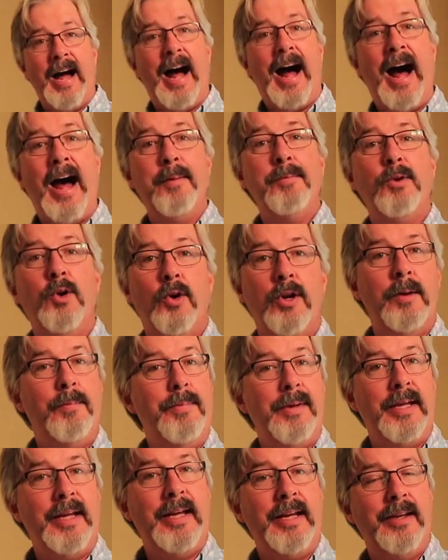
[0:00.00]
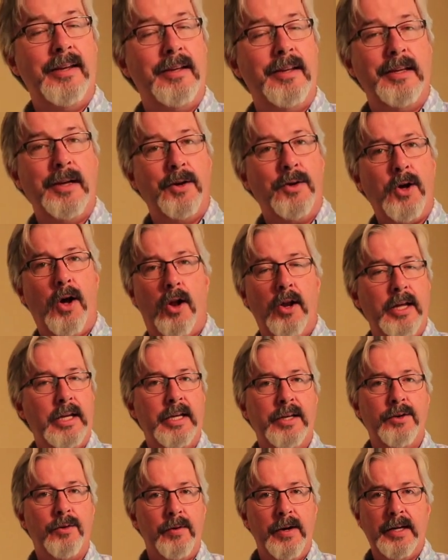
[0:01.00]
I'm going to be calling
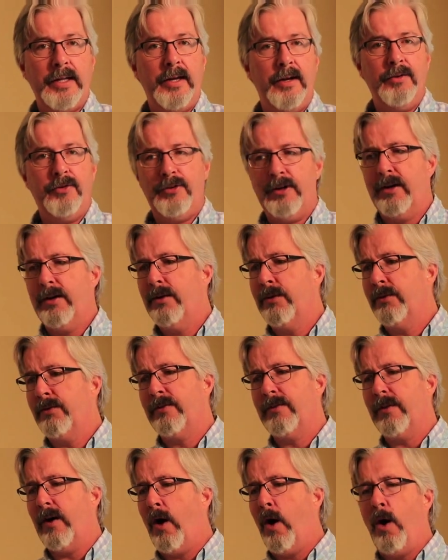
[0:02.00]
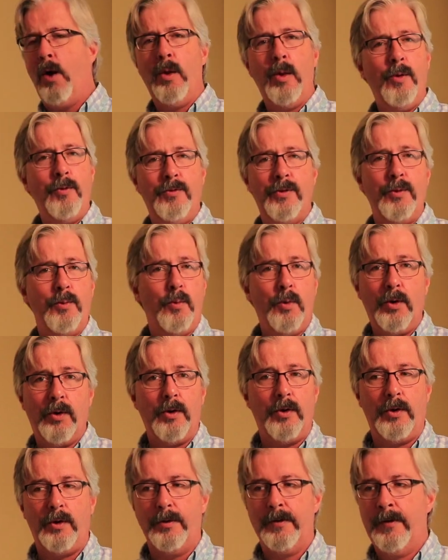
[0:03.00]
into radio shows all over the
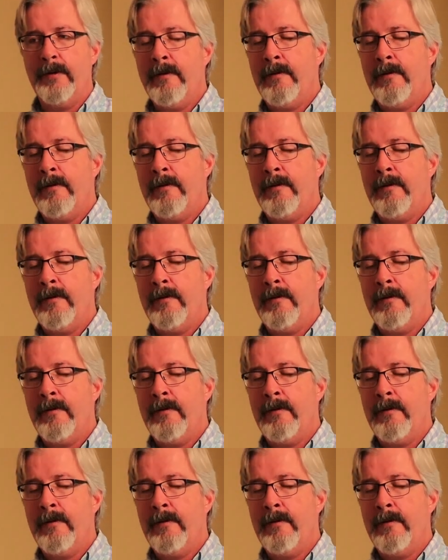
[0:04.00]
world.